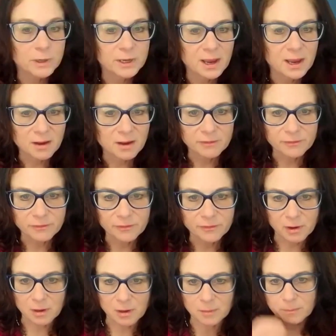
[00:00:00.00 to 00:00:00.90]
we have,
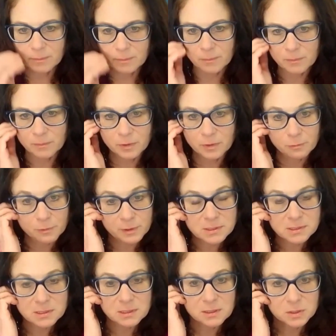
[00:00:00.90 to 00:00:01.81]
the
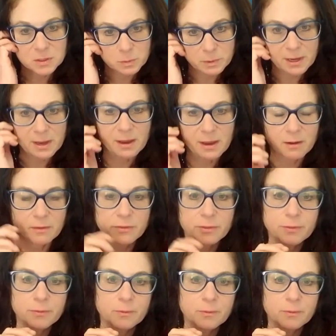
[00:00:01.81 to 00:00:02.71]
reason is
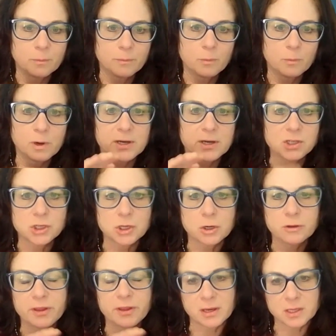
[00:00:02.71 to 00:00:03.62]
when I
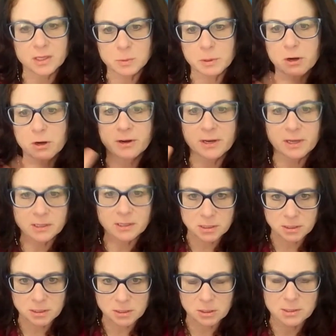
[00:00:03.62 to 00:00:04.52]
showed the SBIR and
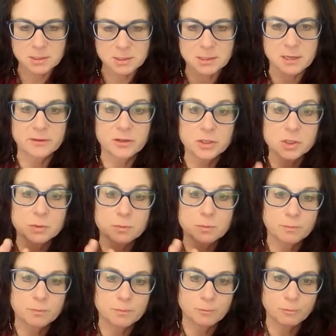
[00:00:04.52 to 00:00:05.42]
STTR slide, there's
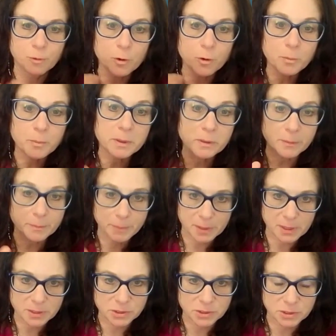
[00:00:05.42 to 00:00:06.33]
room in the
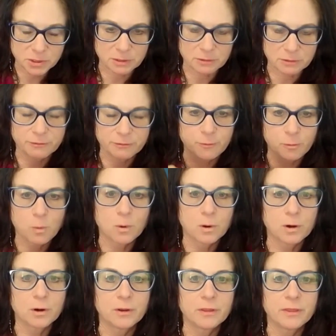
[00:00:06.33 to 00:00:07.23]
budget
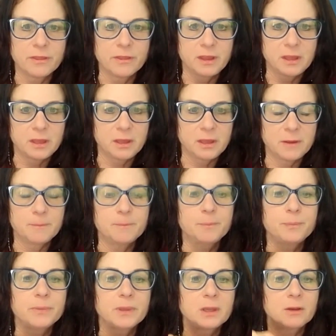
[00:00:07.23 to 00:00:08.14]
for the
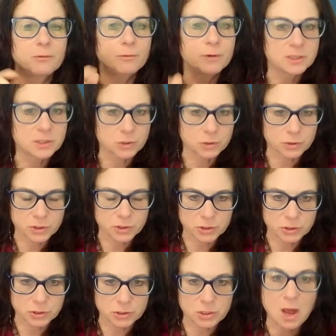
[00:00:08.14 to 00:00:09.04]

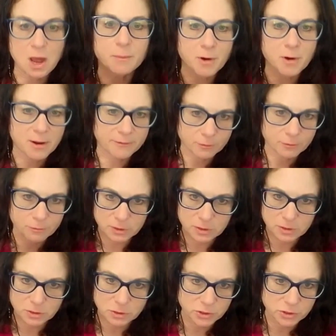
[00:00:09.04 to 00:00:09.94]
nonprofit
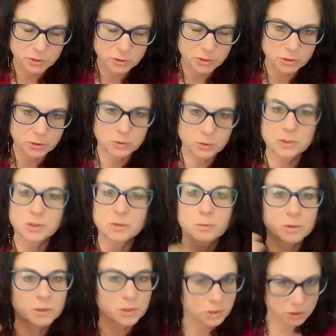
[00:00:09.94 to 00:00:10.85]
research institution,
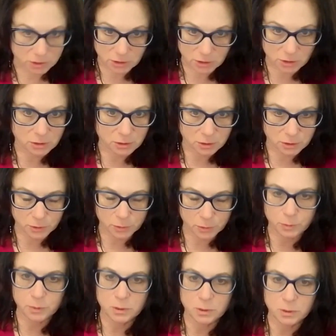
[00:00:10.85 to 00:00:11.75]
which can
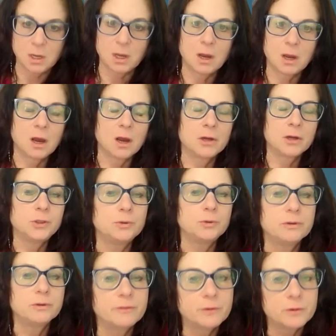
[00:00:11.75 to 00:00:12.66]
include a
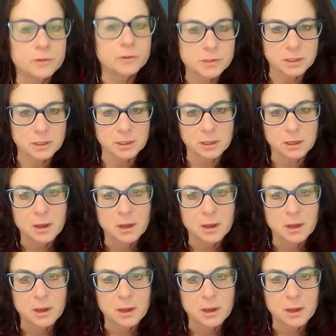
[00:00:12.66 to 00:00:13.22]
university.